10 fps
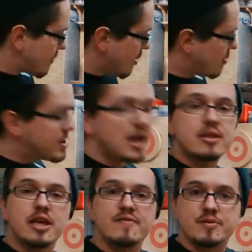What
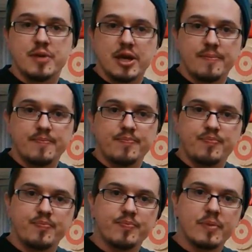that gives me
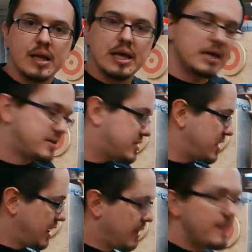is,
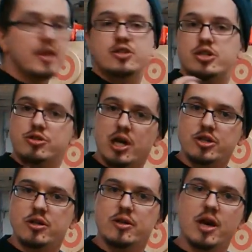it's
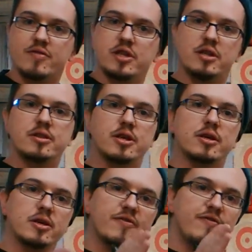structural enough that
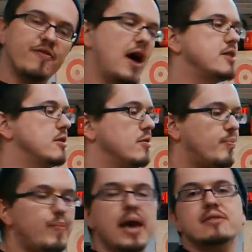the
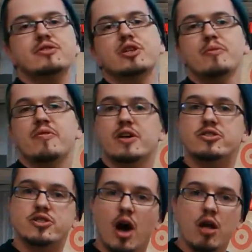final base is going to be very
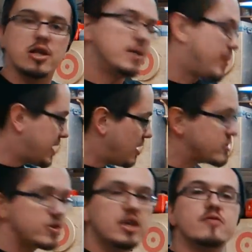solid, but it
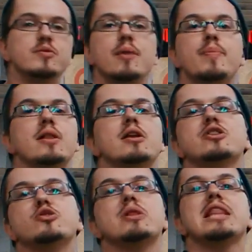also gives me the ability
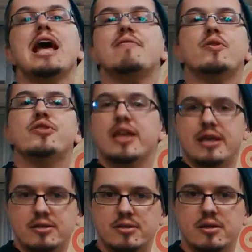to level
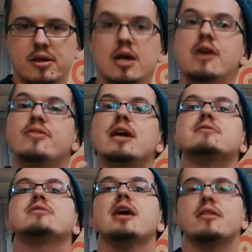things. That's
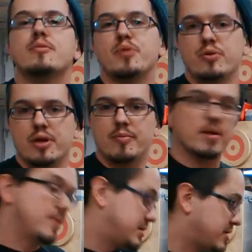the other beauty
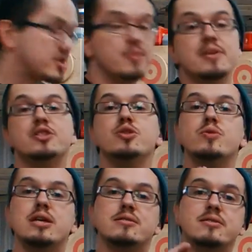about my system, is you
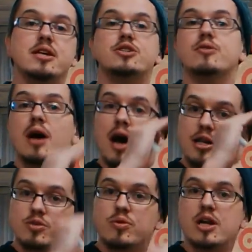can set your
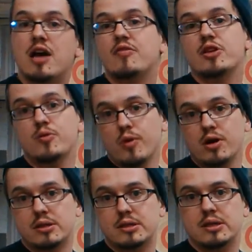heights whatever you
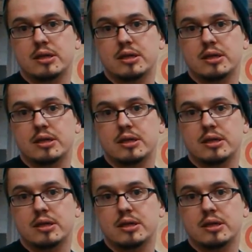want.